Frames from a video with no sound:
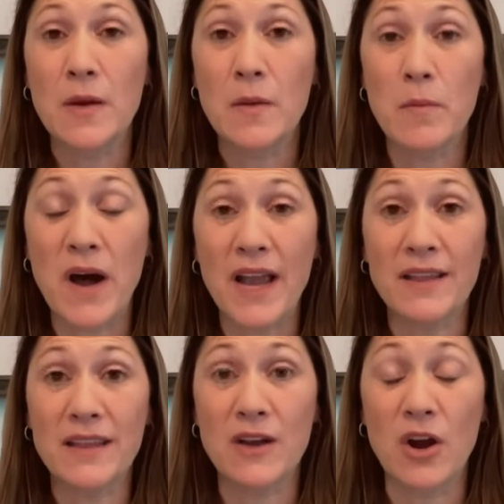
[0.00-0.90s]

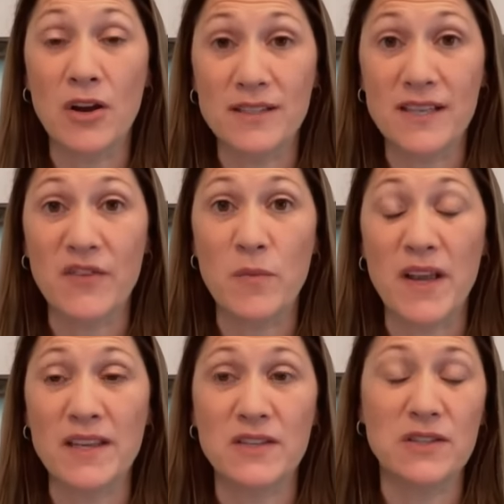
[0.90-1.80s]
by the RSF,
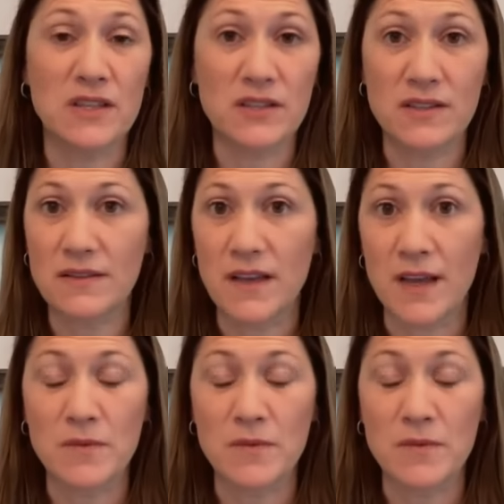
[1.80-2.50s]
by this